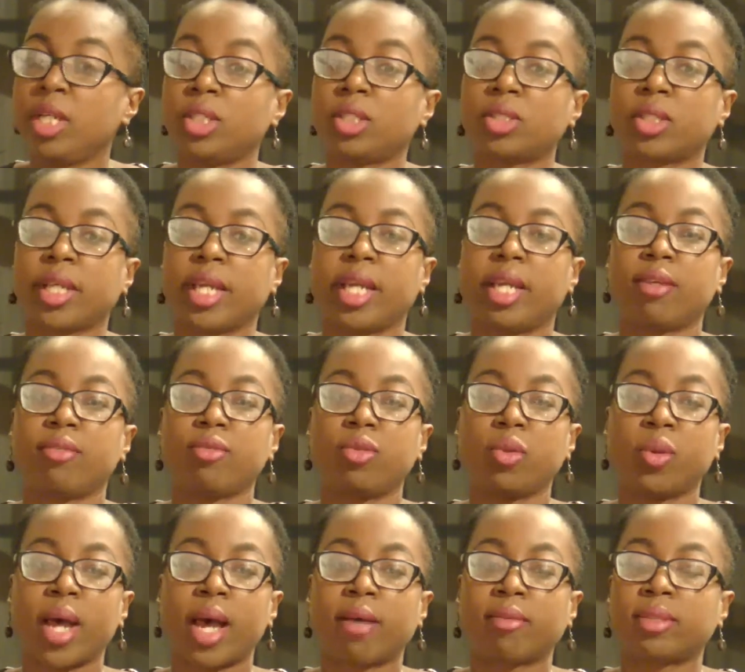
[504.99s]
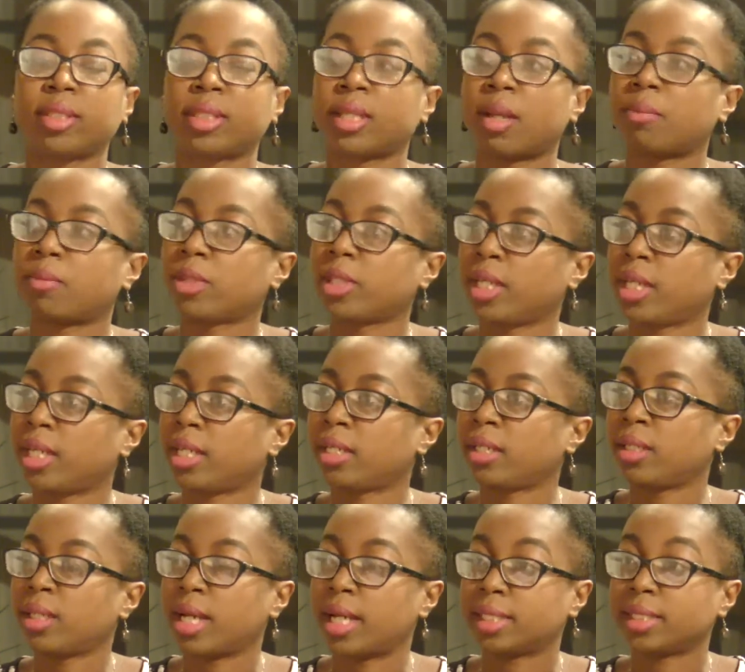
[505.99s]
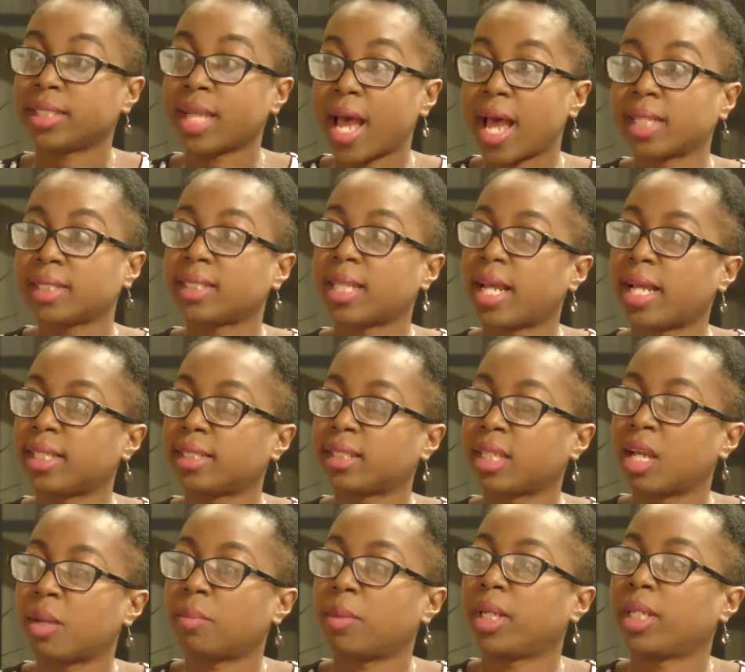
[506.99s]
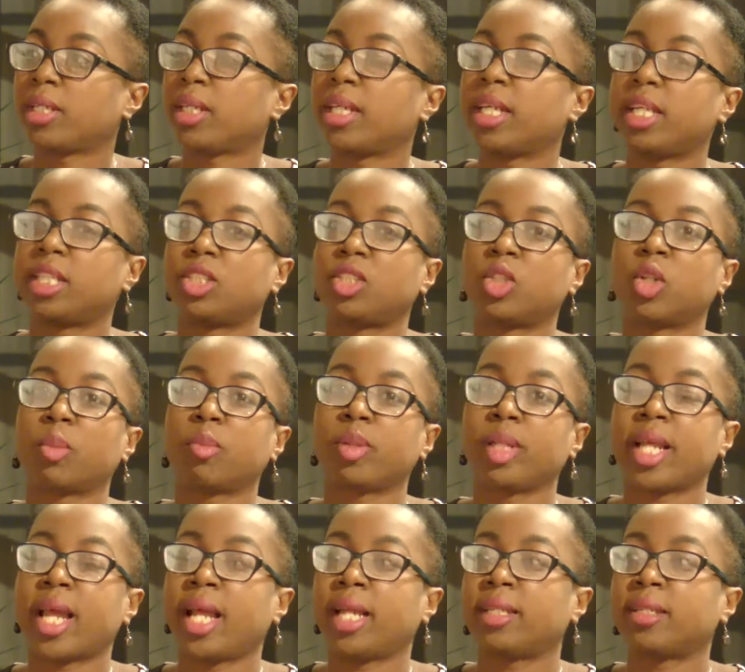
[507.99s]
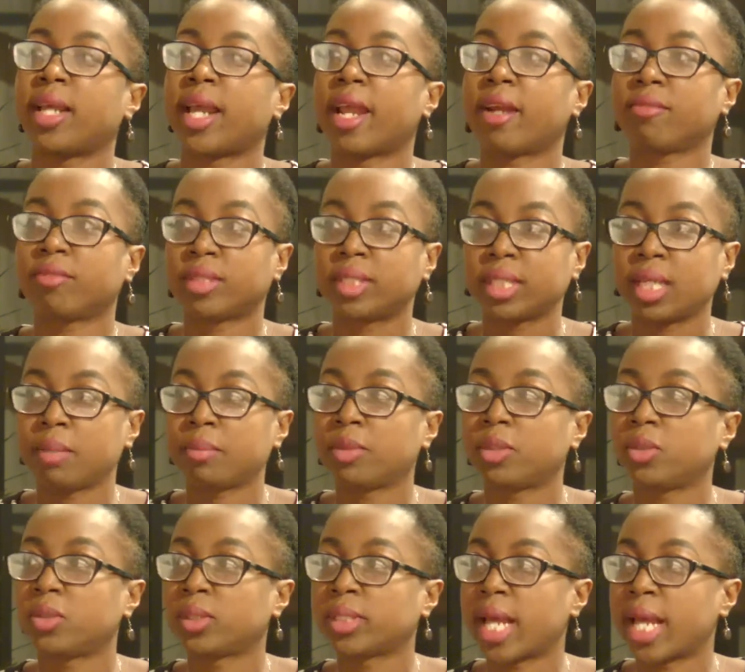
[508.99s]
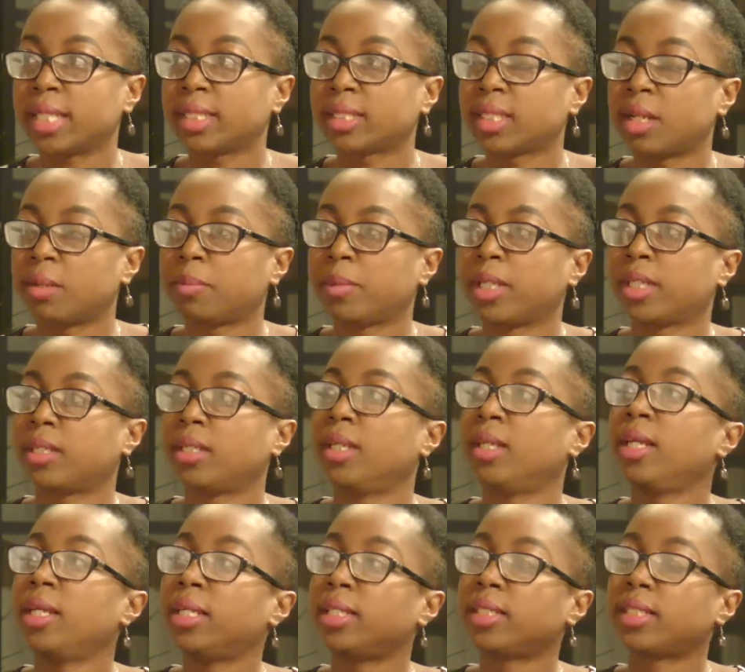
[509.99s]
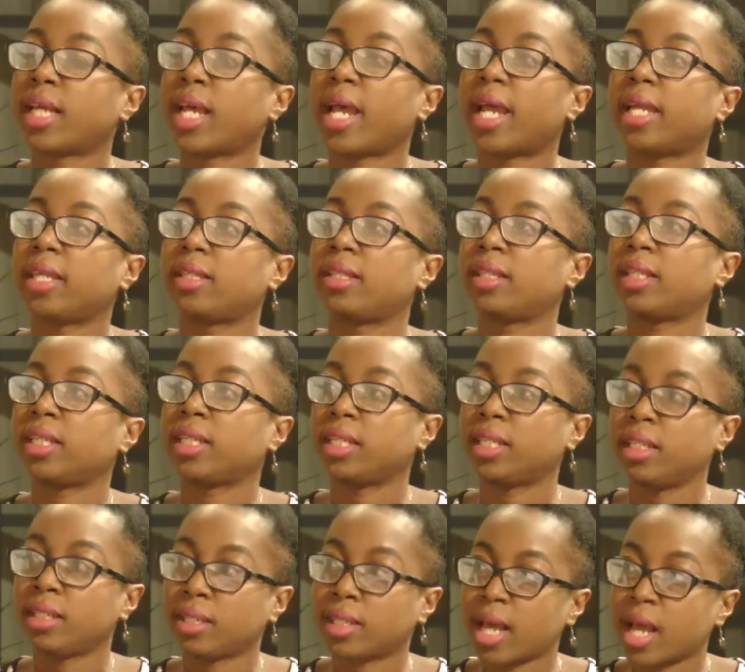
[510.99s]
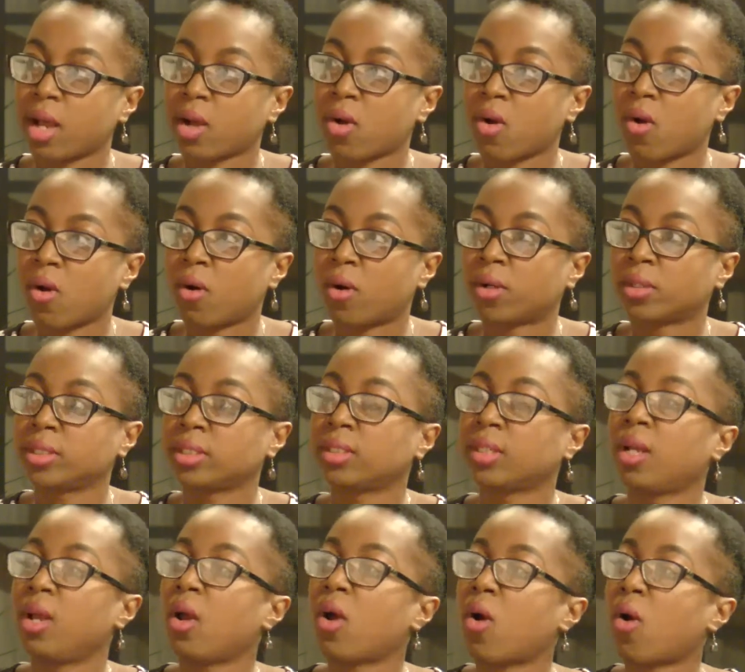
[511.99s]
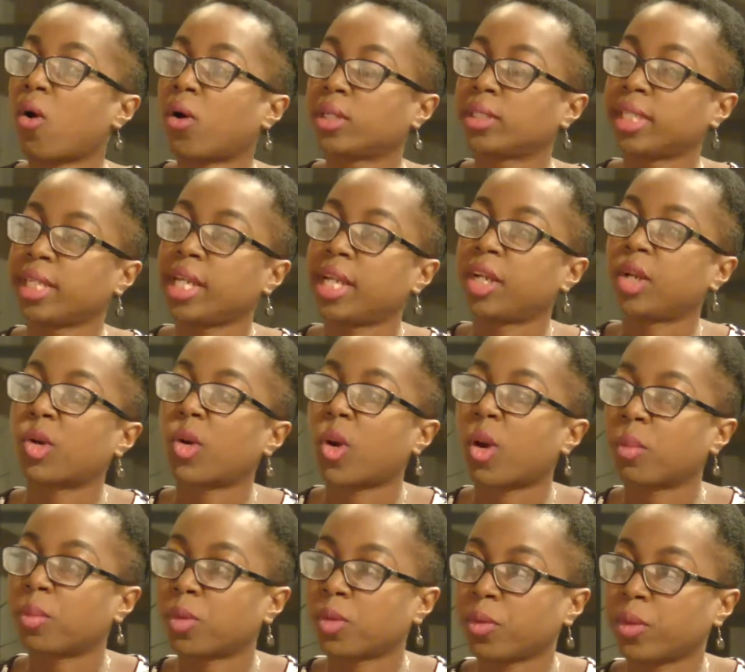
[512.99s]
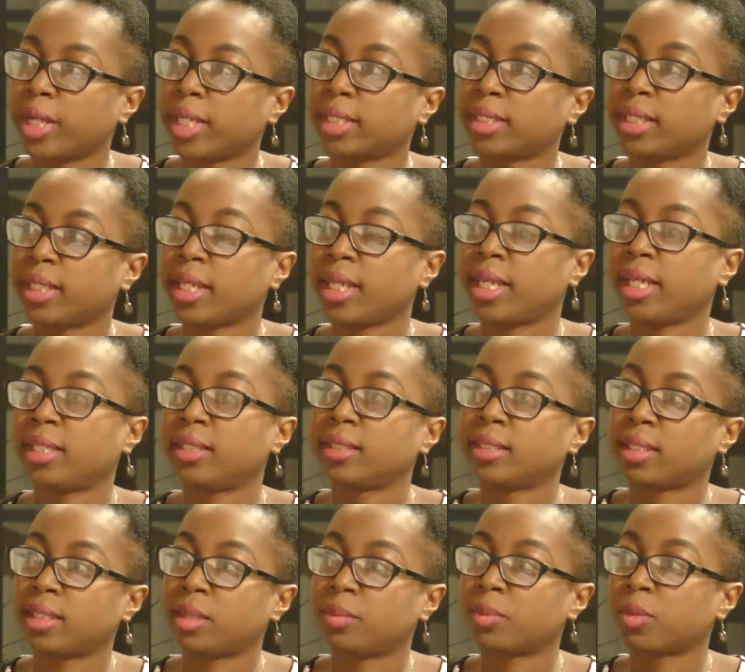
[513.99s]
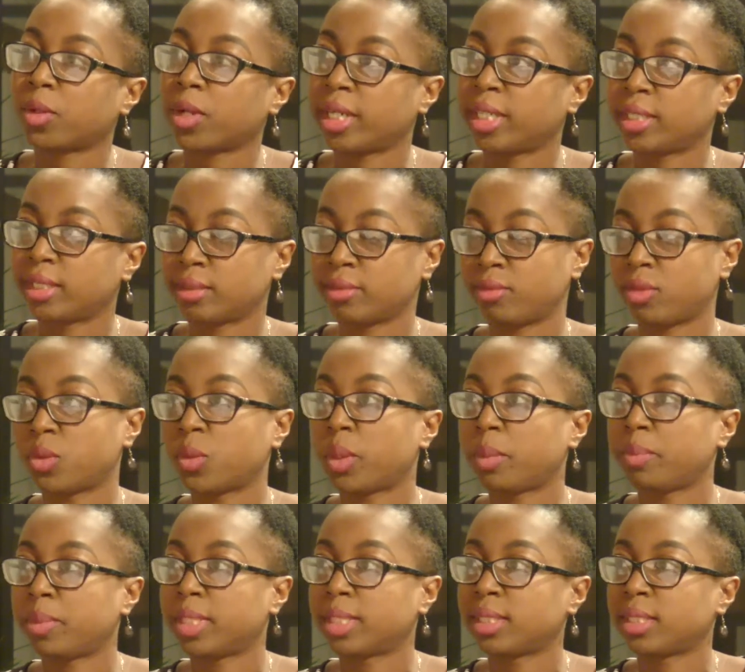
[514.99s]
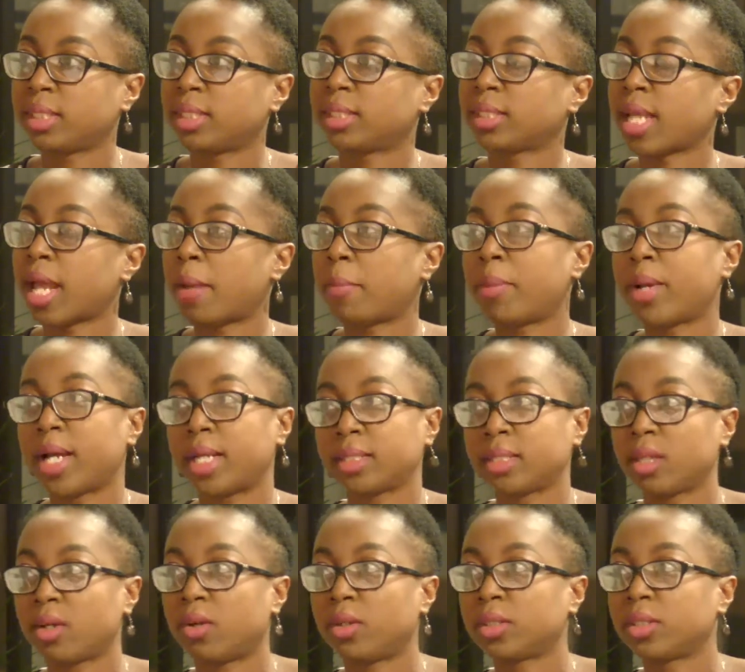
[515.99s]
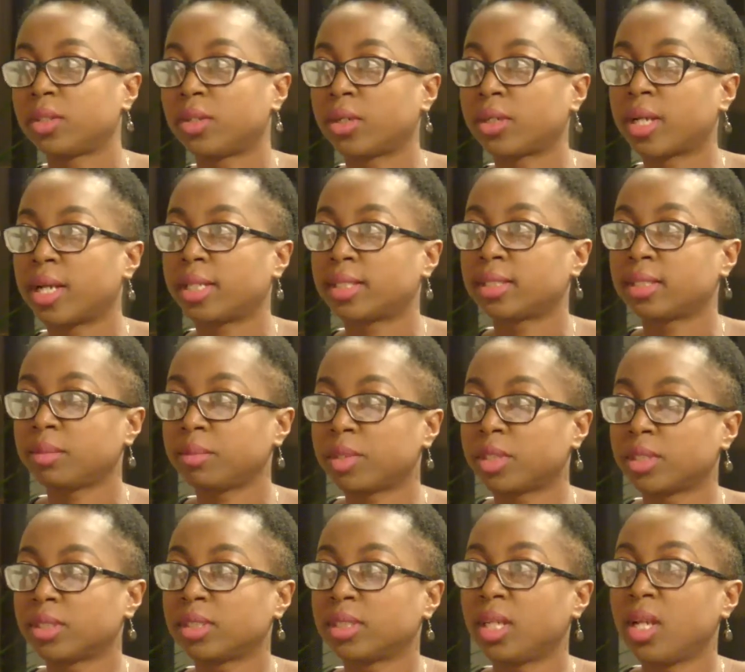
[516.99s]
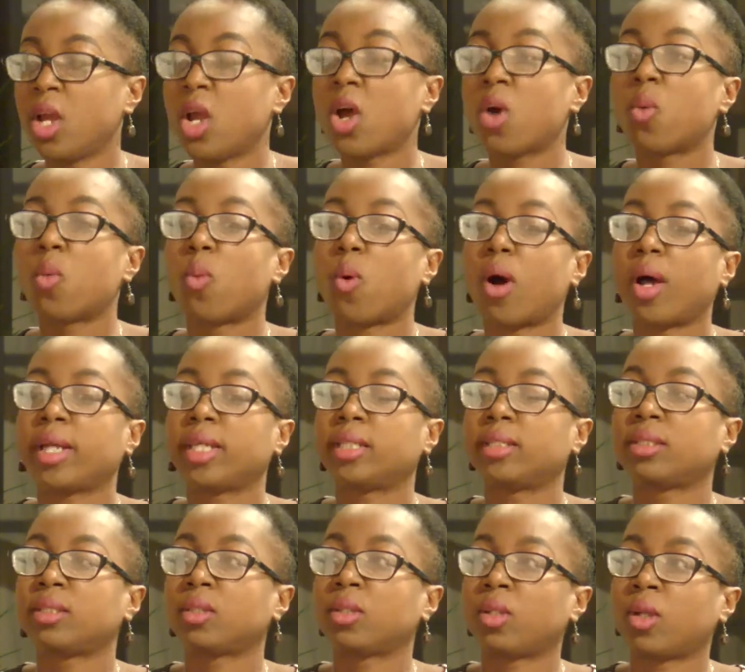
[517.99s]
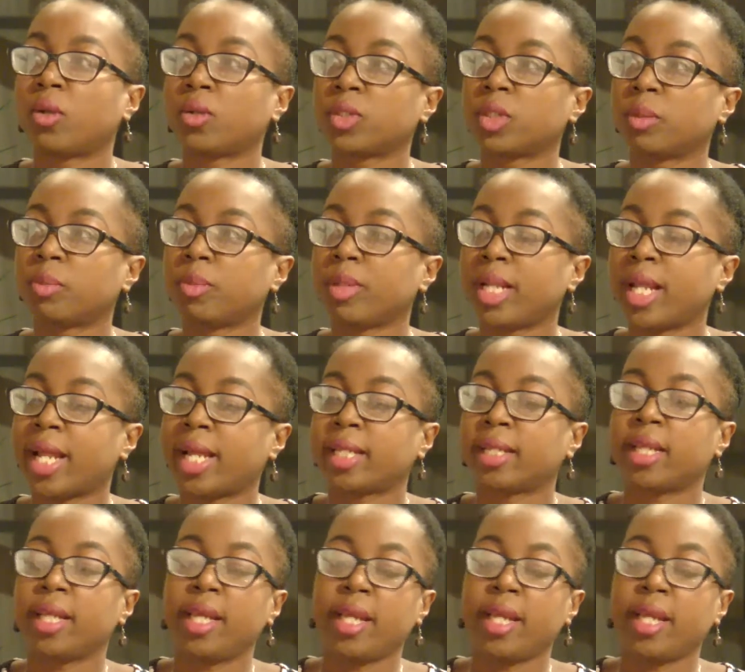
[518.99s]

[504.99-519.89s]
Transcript: So if you have something, a tax that has come in, is your plan every time a new tax come in to either eat that cost or to incorporate it into the price of doing business and pass it on to your customers? What is your long-term plan?